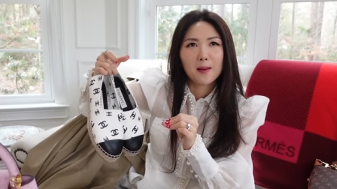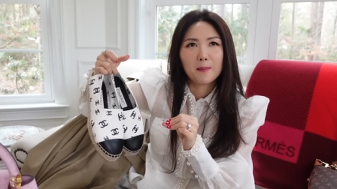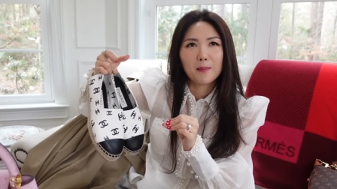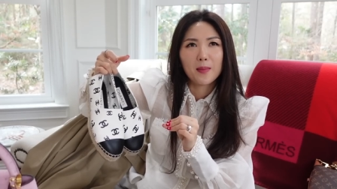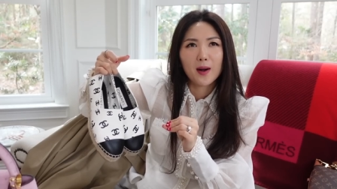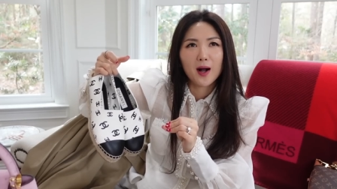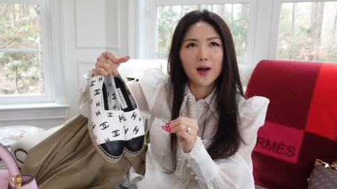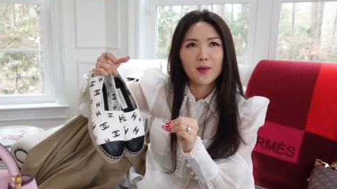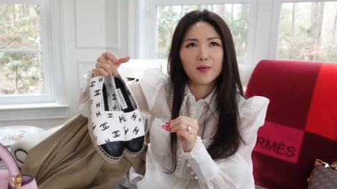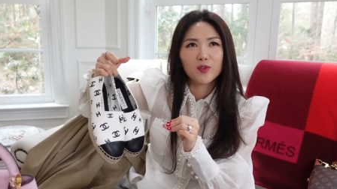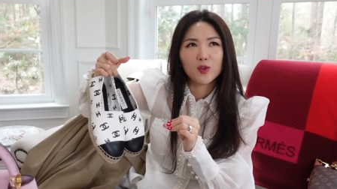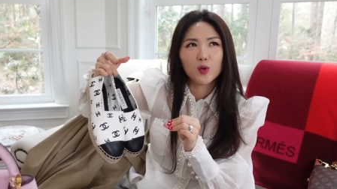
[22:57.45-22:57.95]

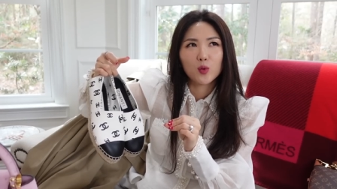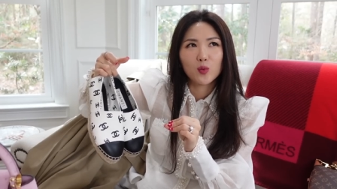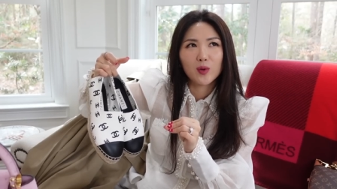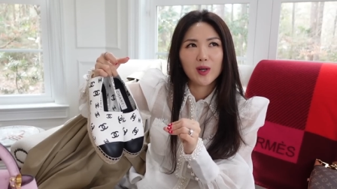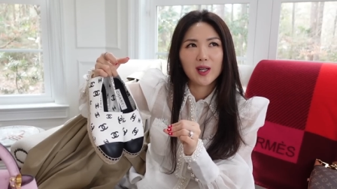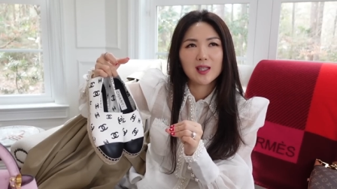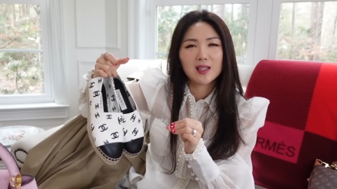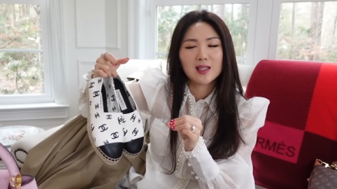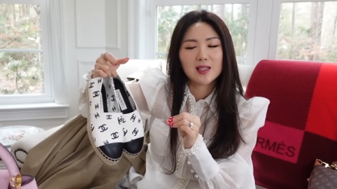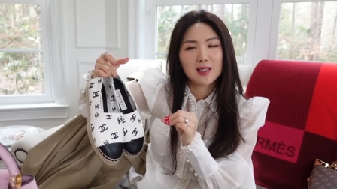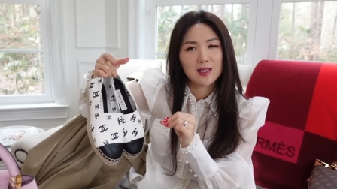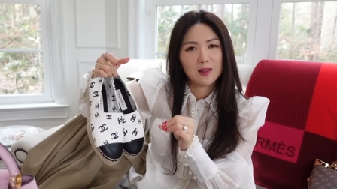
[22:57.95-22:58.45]
but
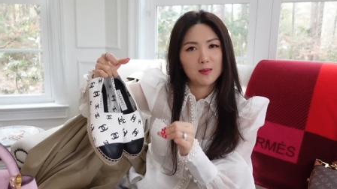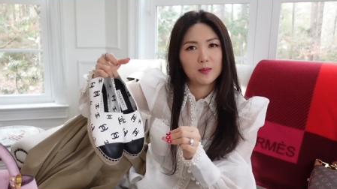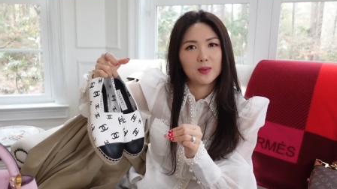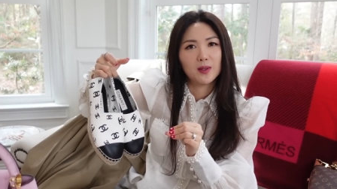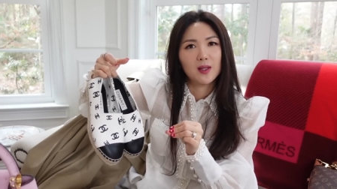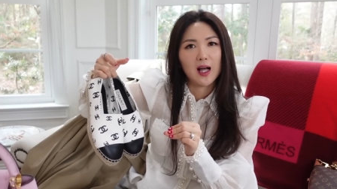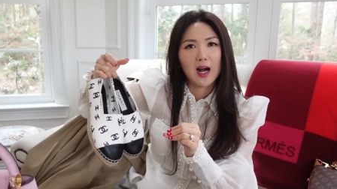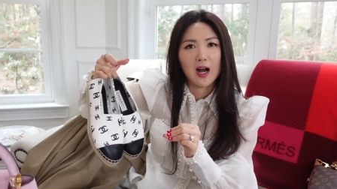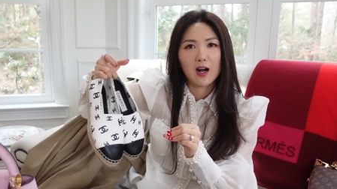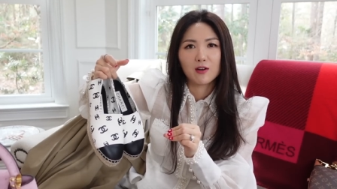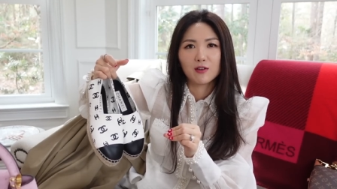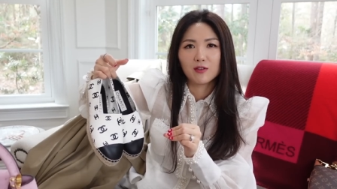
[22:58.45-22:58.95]
with
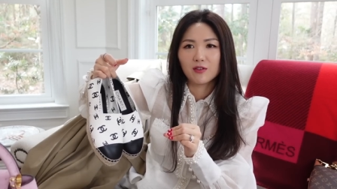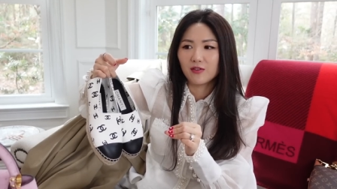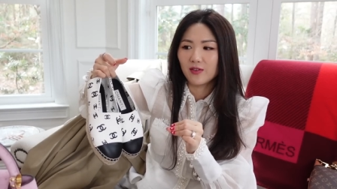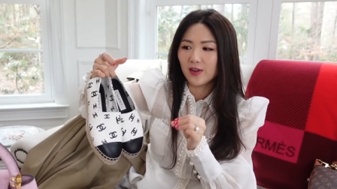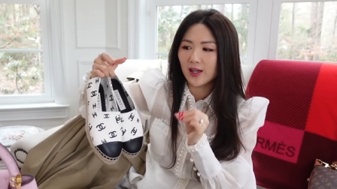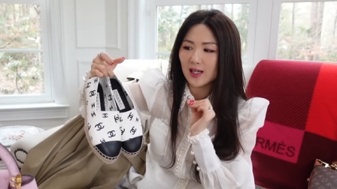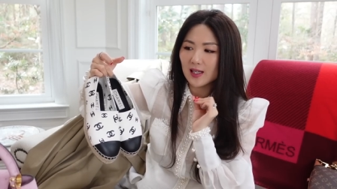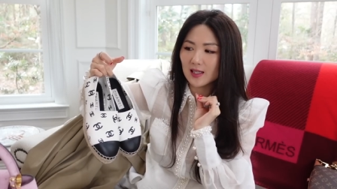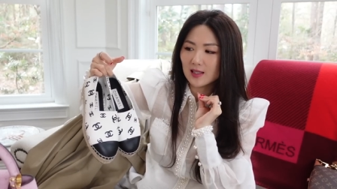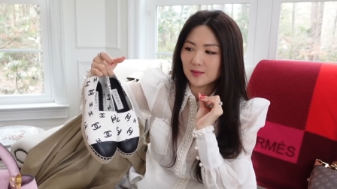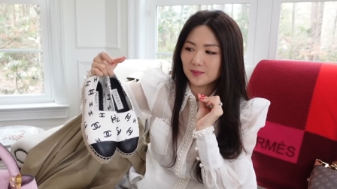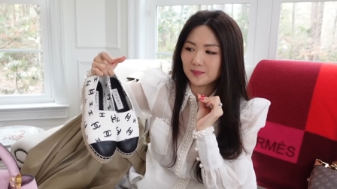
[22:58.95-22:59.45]
simple
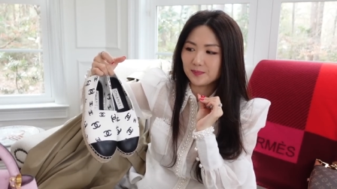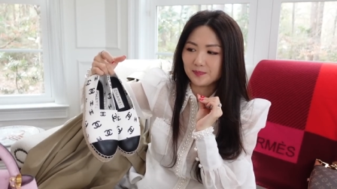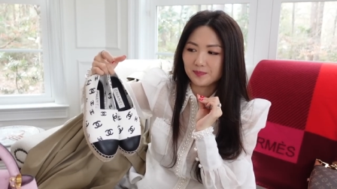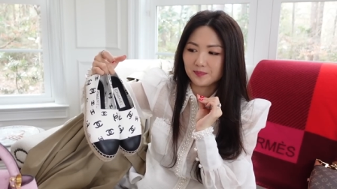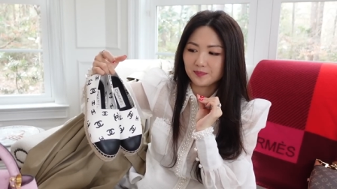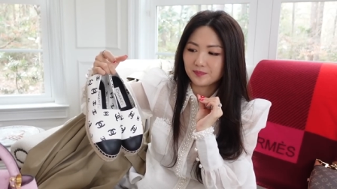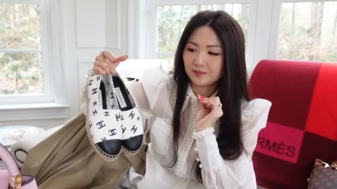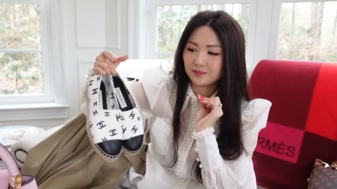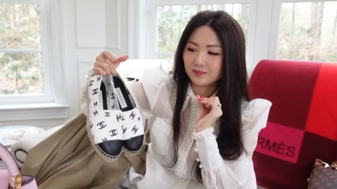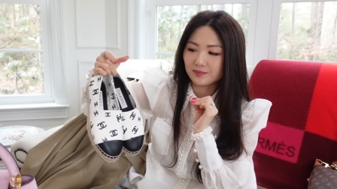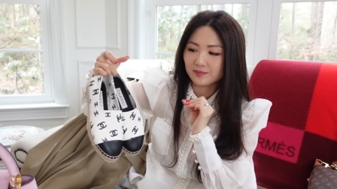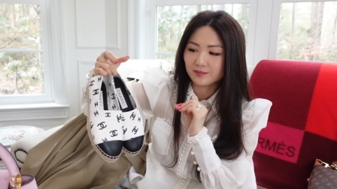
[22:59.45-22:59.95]
outfit,
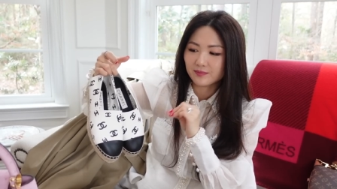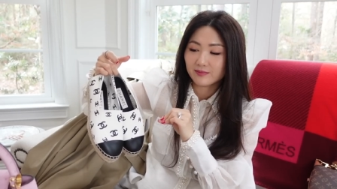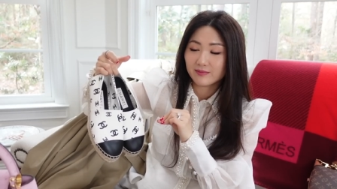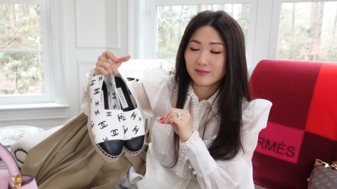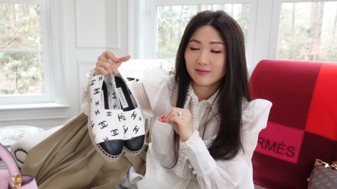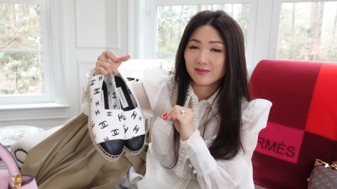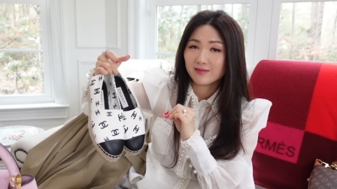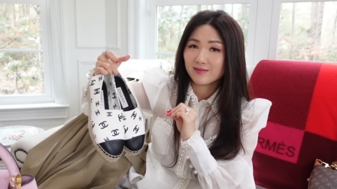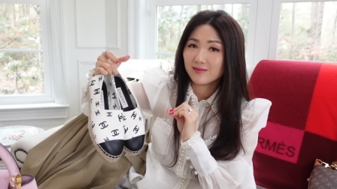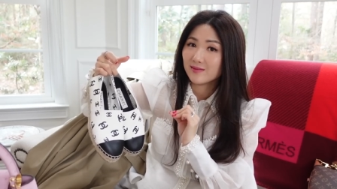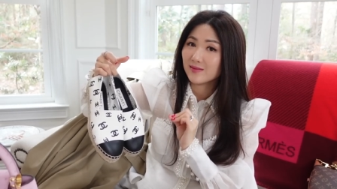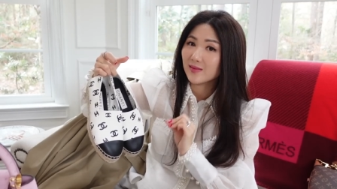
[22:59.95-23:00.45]

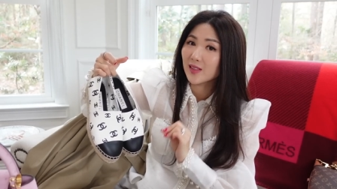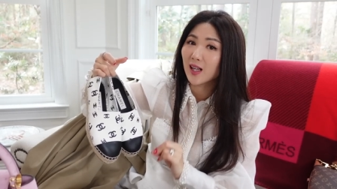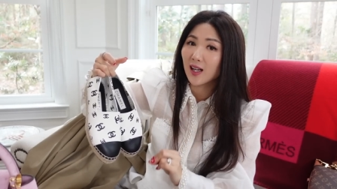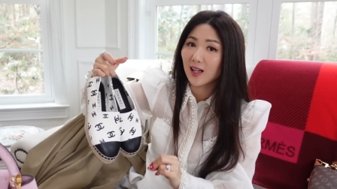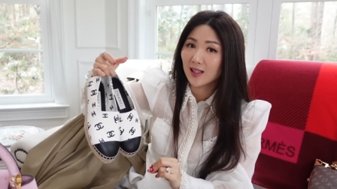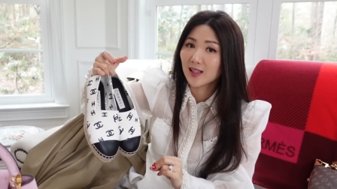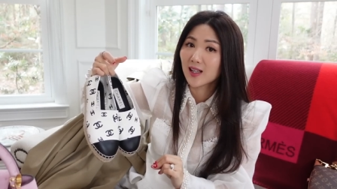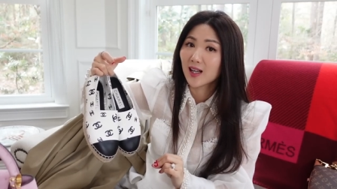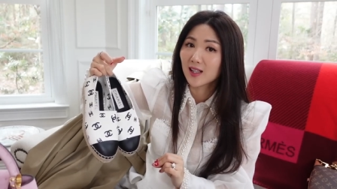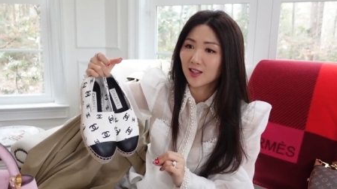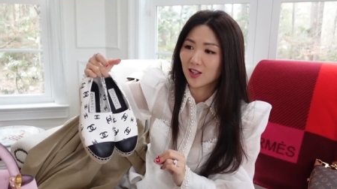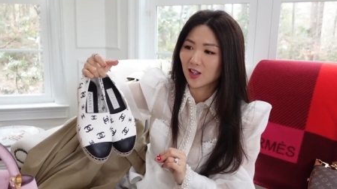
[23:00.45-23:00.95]

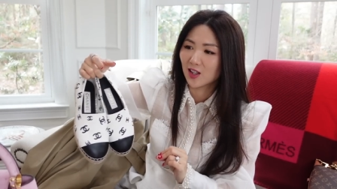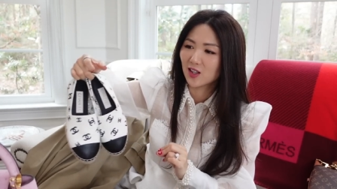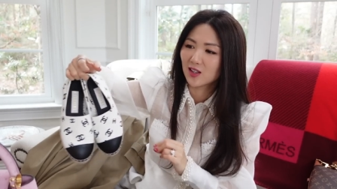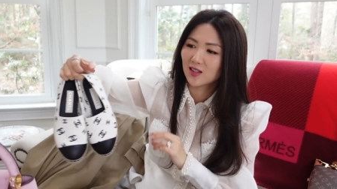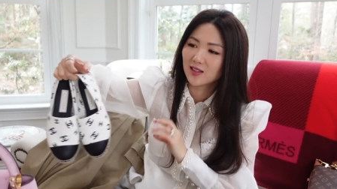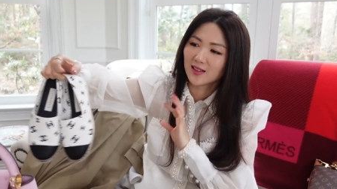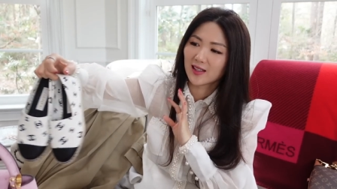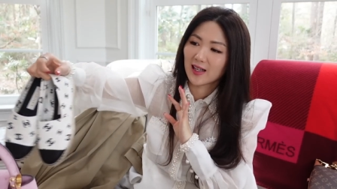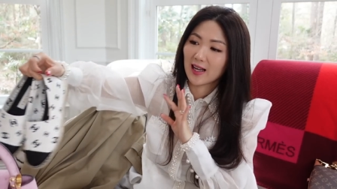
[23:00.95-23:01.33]
another